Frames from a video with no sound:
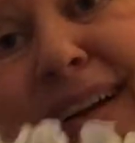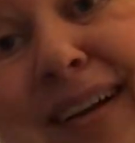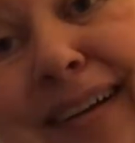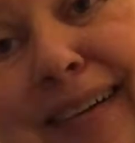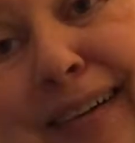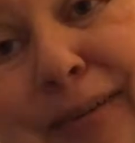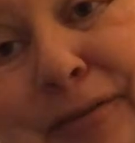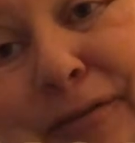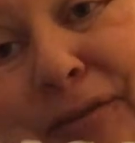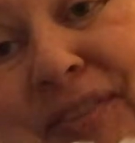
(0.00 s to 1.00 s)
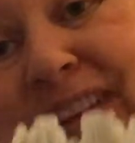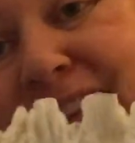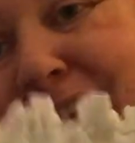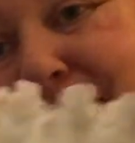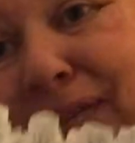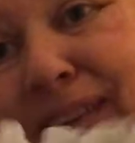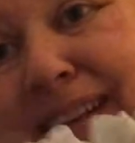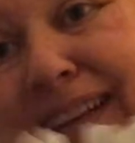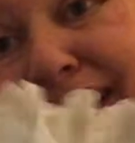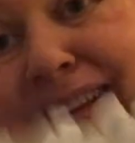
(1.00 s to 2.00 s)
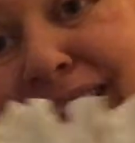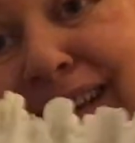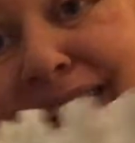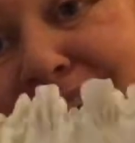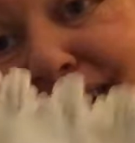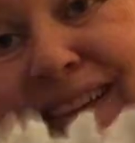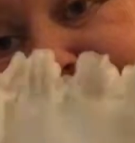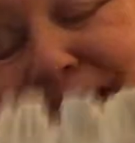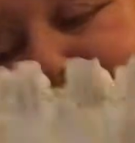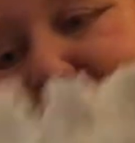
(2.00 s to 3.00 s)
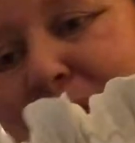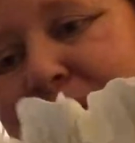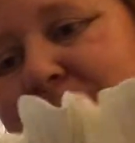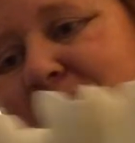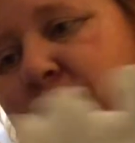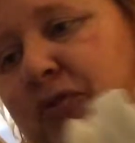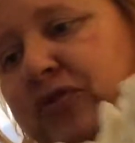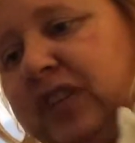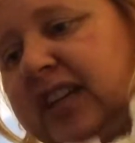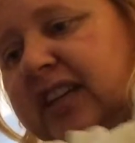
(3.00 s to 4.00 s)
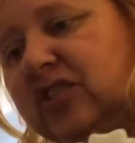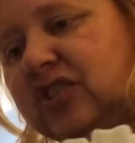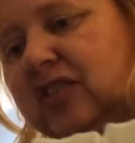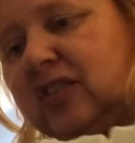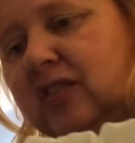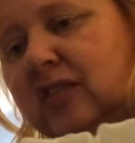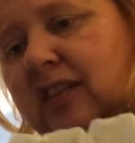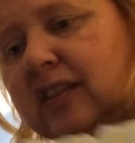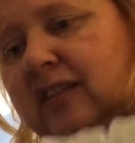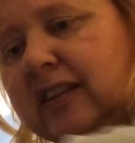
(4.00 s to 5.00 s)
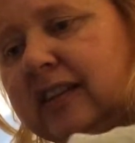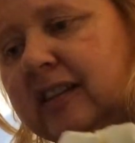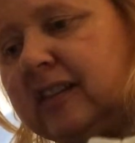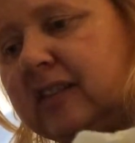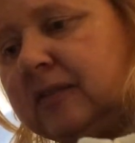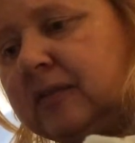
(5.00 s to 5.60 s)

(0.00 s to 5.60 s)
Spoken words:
Oh, we've all seen those in little, you know, country kitchens and things like this.